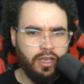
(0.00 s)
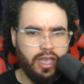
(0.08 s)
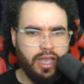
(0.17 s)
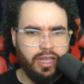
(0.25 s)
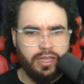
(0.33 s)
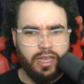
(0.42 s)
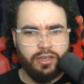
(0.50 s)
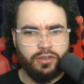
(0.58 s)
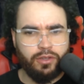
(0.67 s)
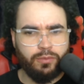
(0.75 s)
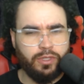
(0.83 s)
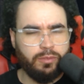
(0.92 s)
and then you
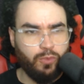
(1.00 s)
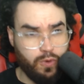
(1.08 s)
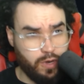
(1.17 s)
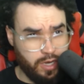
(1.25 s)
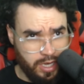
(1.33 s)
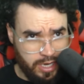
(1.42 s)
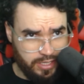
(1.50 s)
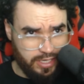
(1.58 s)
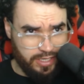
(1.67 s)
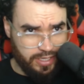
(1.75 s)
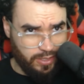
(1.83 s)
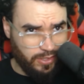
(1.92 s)
can read more
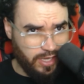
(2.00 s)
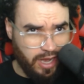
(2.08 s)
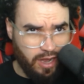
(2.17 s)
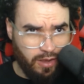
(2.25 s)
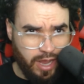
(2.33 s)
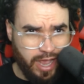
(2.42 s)
details there.